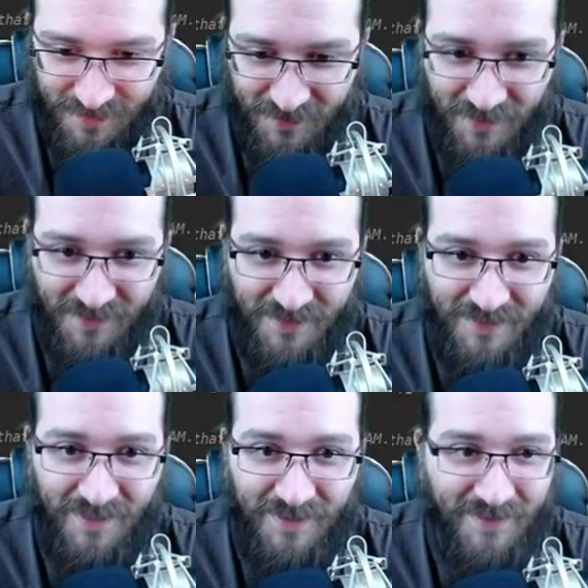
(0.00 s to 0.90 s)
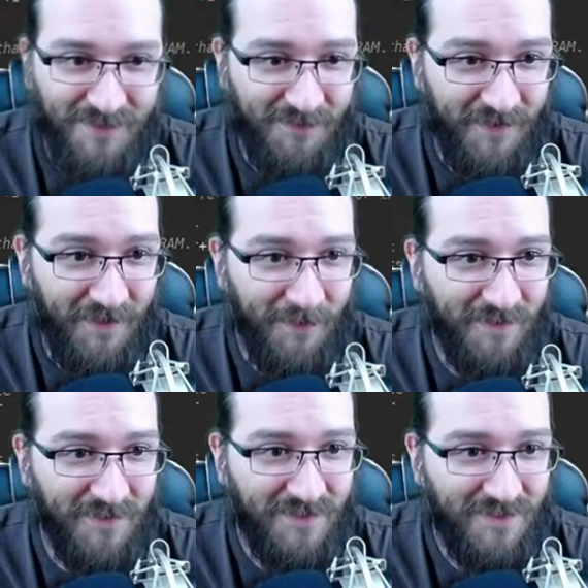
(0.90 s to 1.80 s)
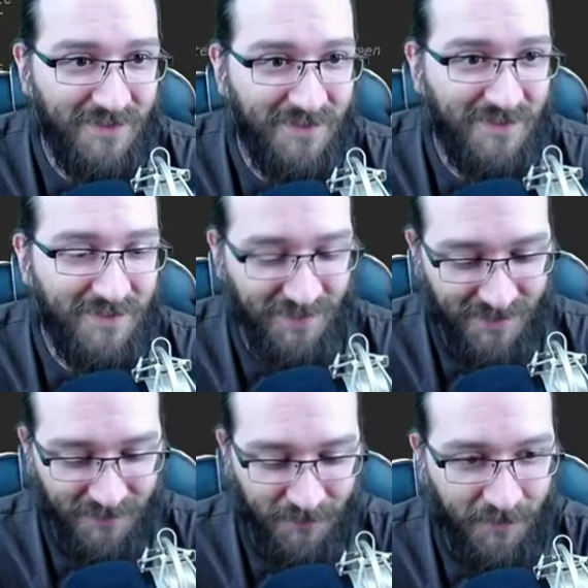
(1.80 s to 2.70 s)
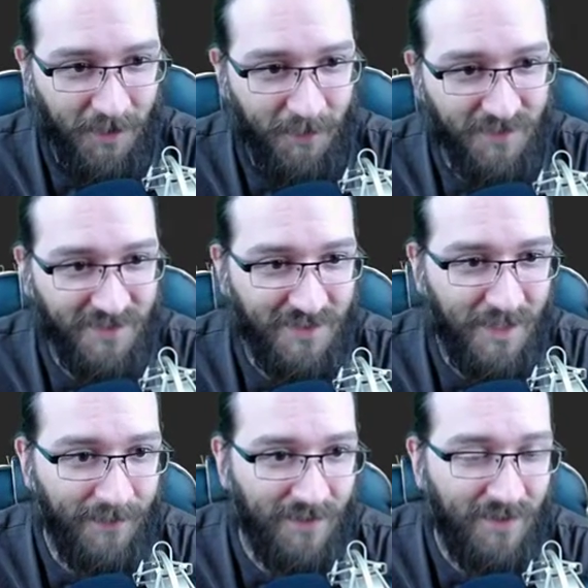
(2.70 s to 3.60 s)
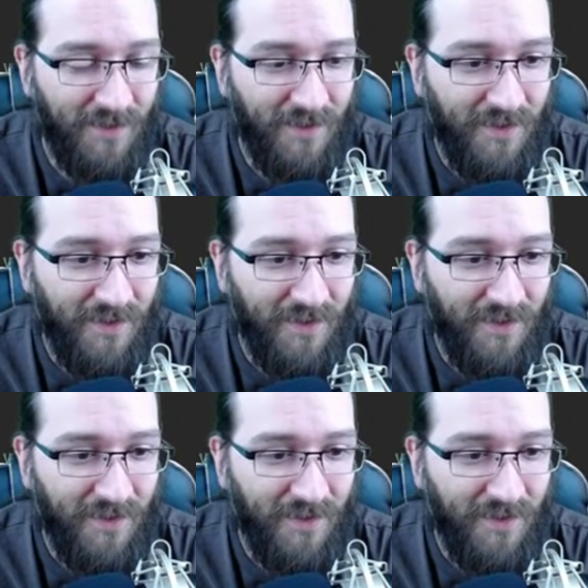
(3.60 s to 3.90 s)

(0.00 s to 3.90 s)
So I need to set some variables. So I set a few variables at the top here.